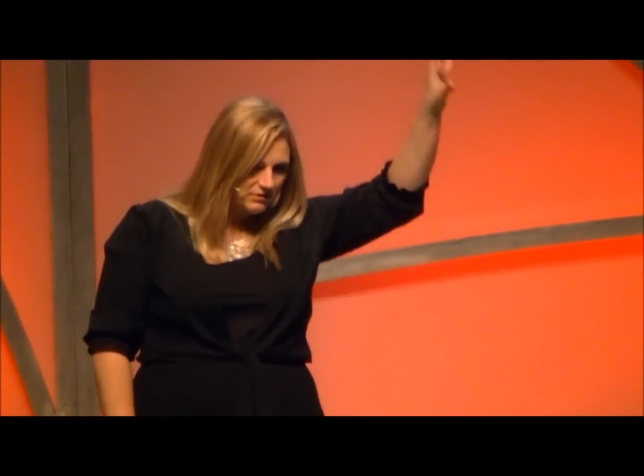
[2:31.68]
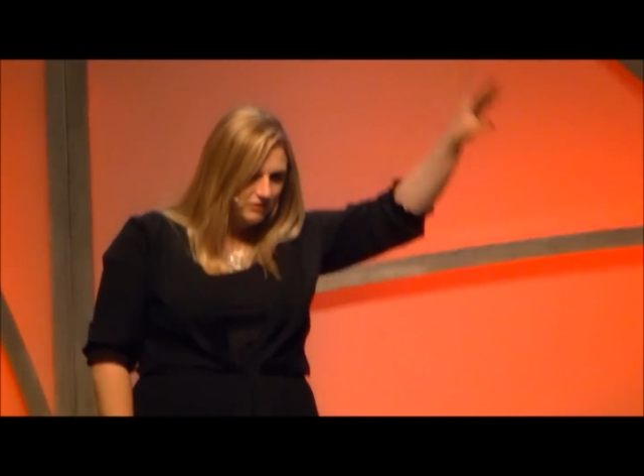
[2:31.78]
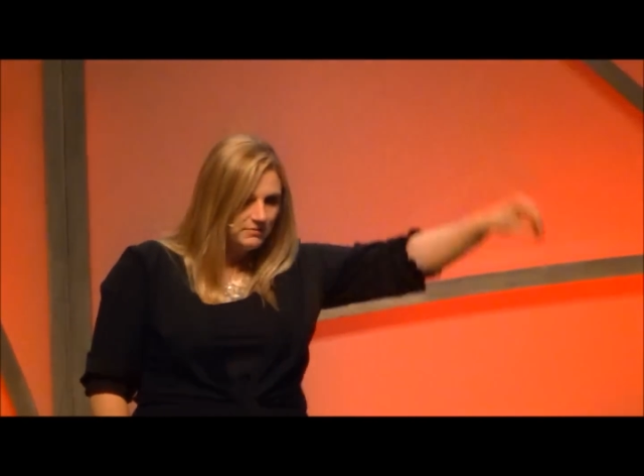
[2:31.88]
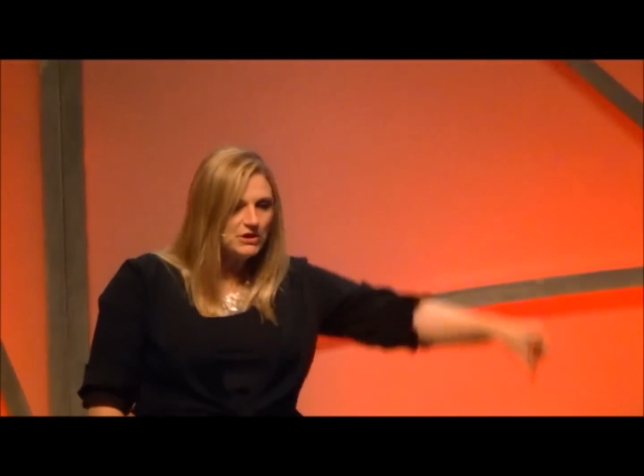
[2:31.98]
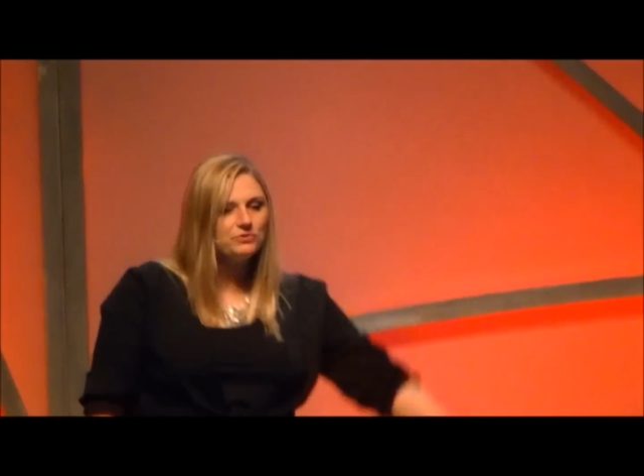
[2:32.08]

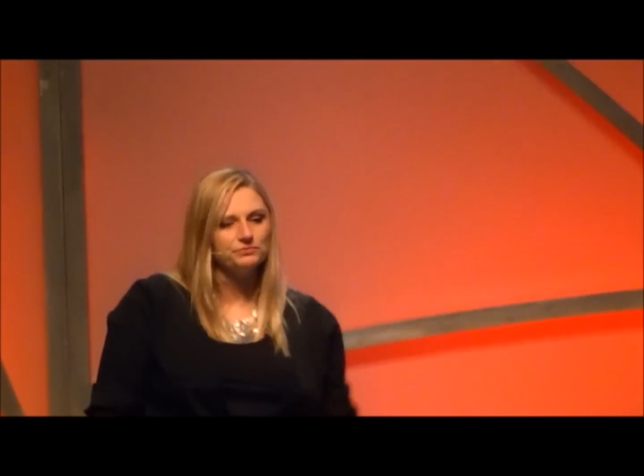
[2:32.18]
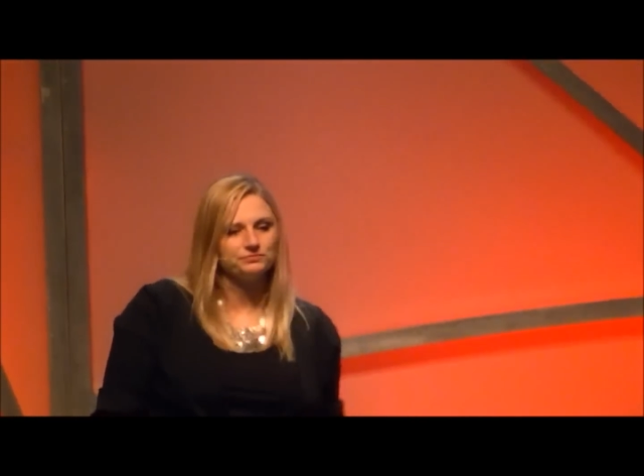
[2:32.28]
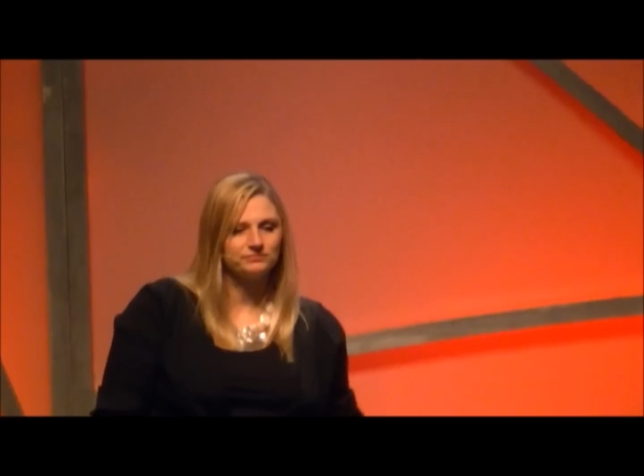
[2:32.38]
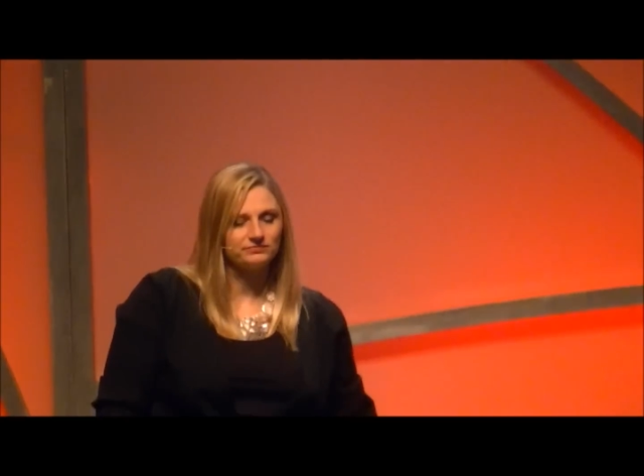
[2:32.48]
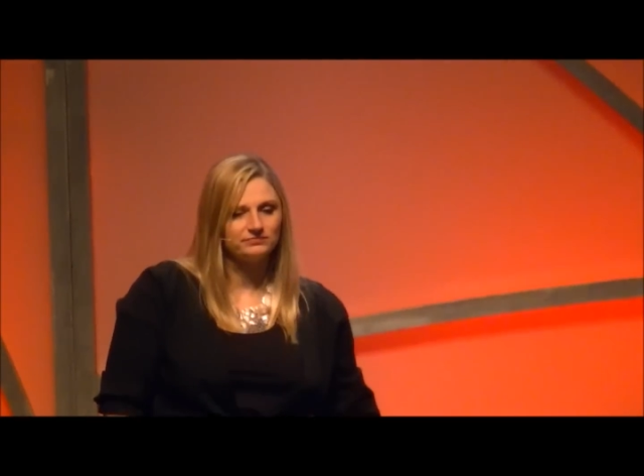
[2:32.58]
To the moon.
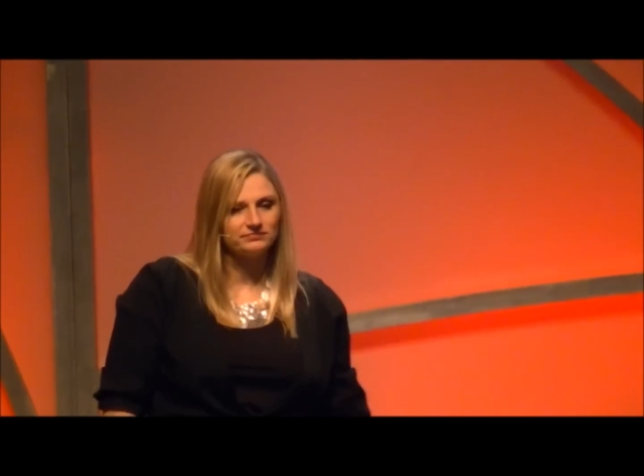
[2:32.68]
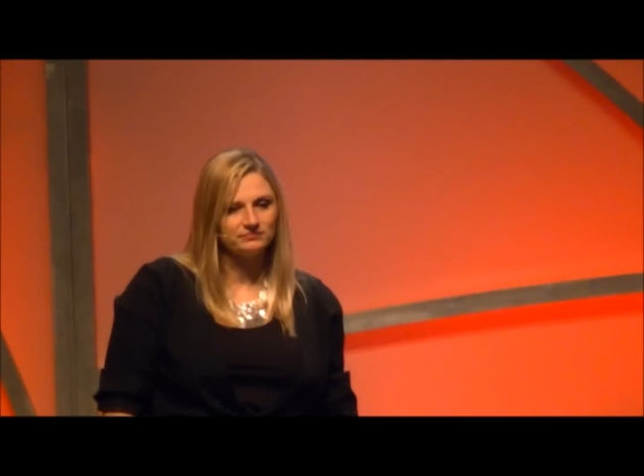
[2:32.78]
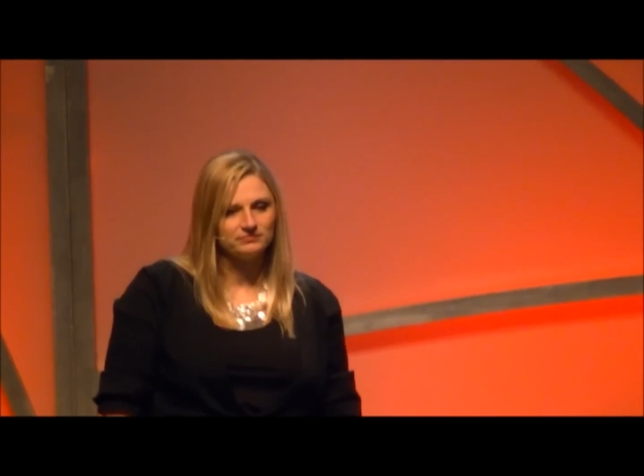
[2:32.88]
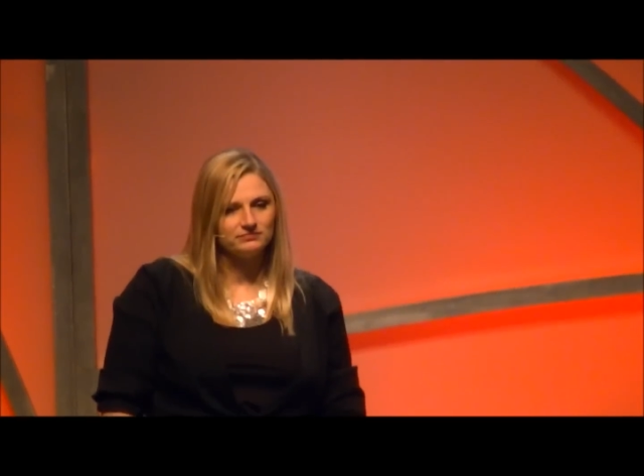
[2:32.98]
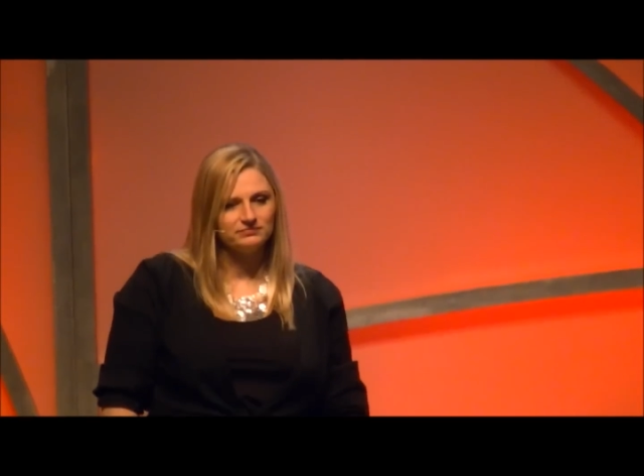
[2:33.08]

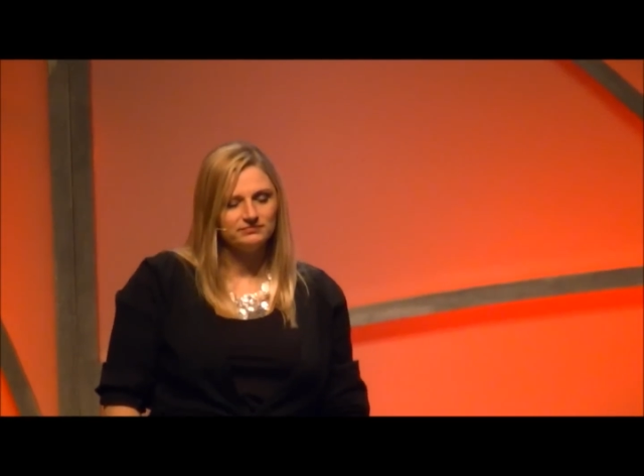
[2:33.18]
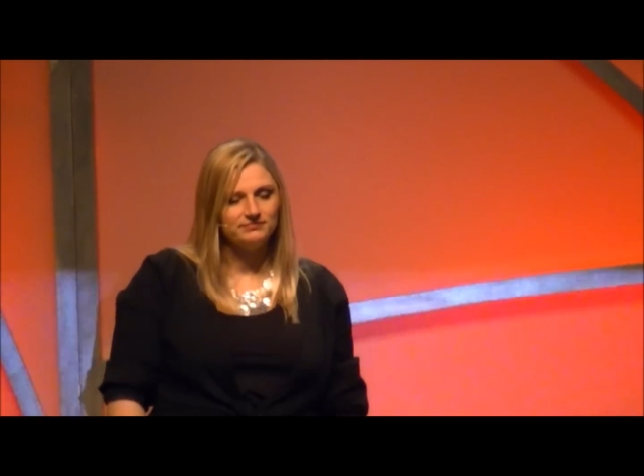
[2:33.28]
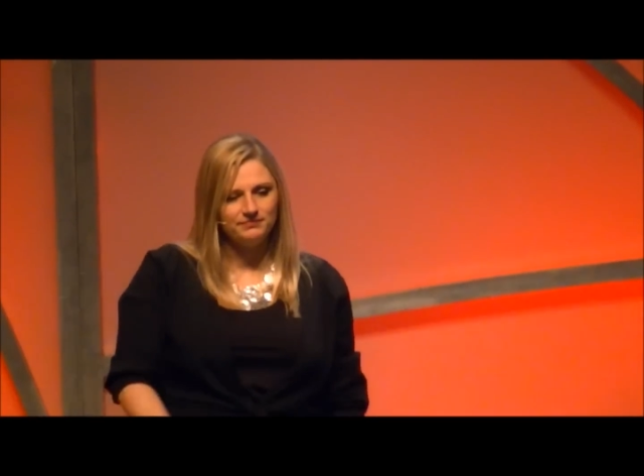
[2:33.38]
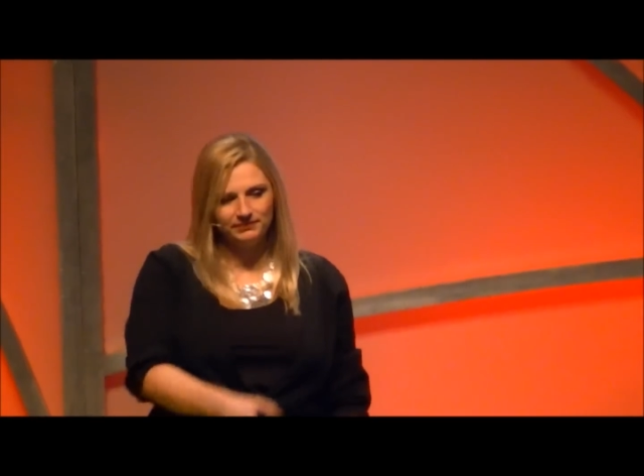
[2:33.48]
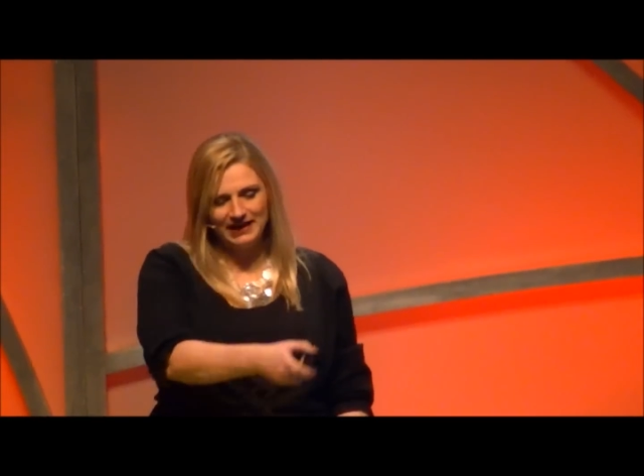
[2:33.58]

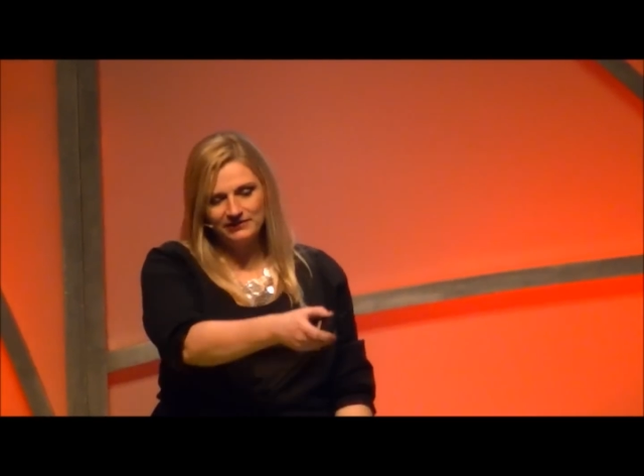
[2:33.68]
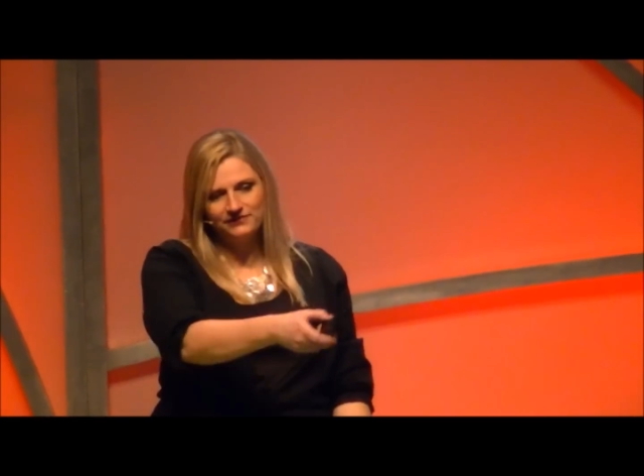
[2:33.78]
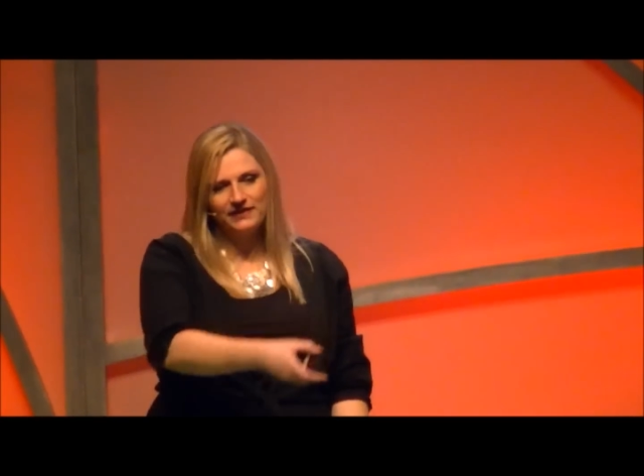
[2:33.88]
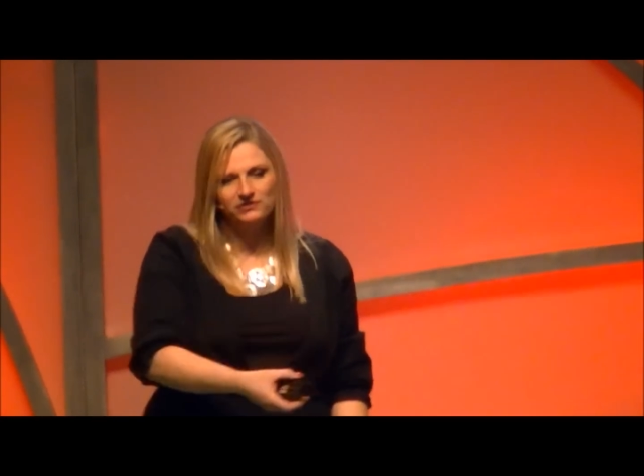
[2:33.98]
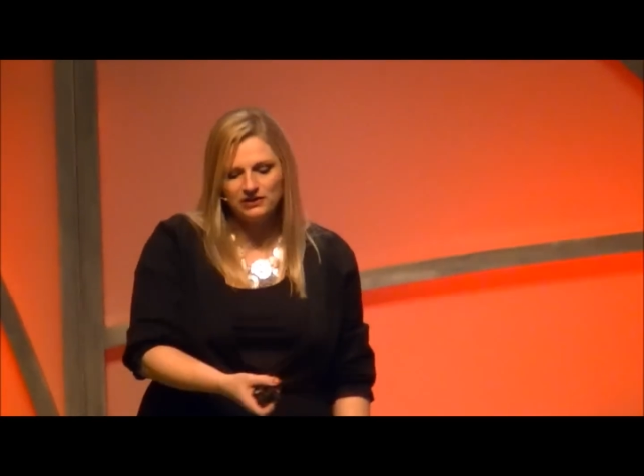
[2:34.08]
That's
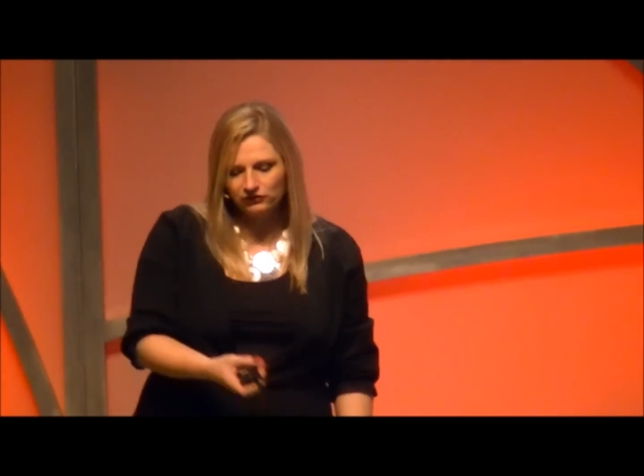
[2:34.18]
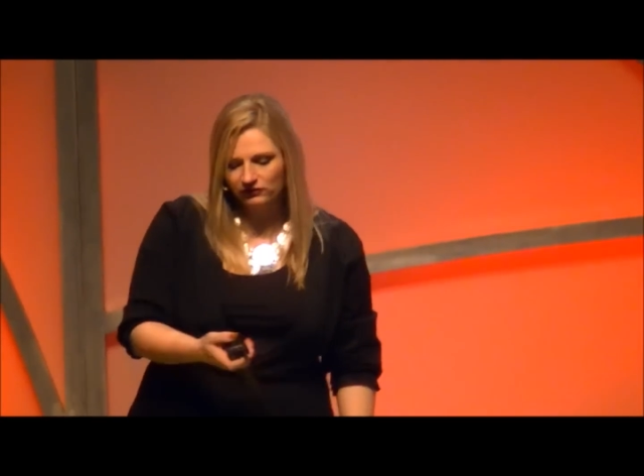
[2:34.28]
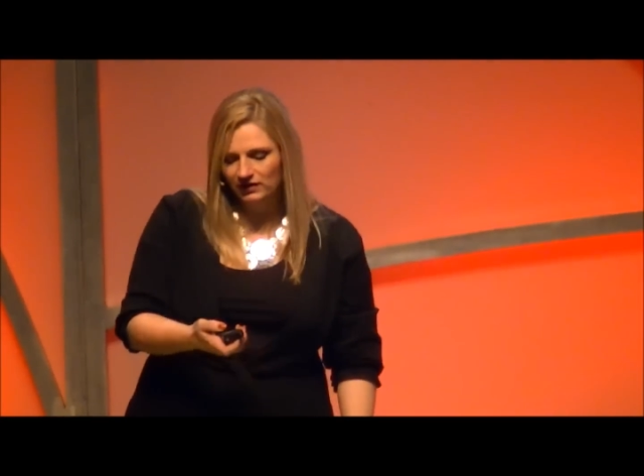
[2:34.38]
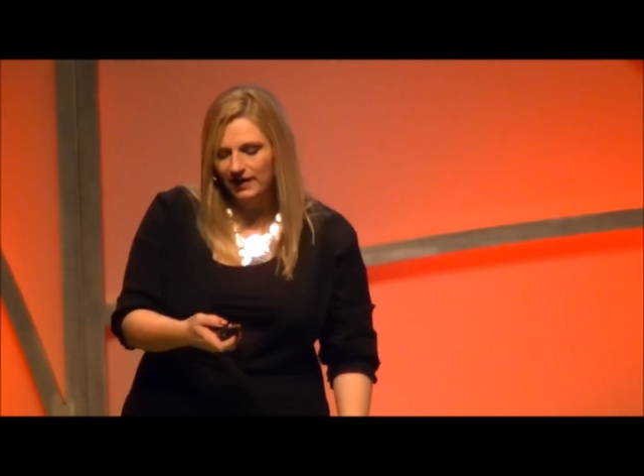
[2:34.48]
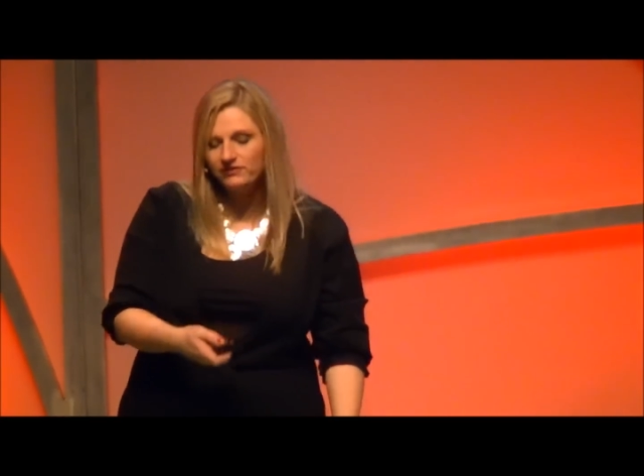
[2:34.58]
a foundational skill.